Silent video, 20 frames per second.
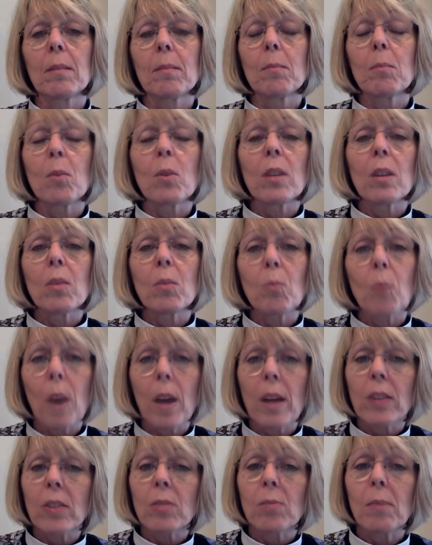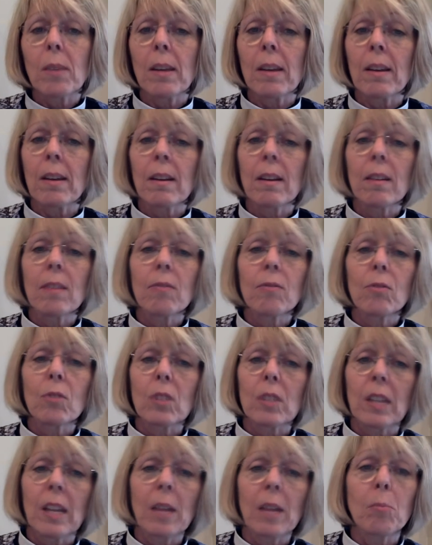more than watchmen for
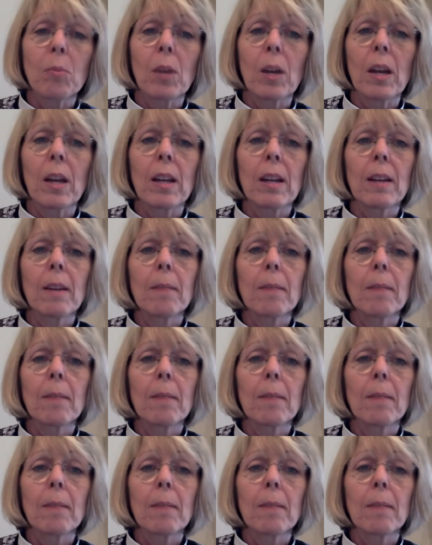daybreak.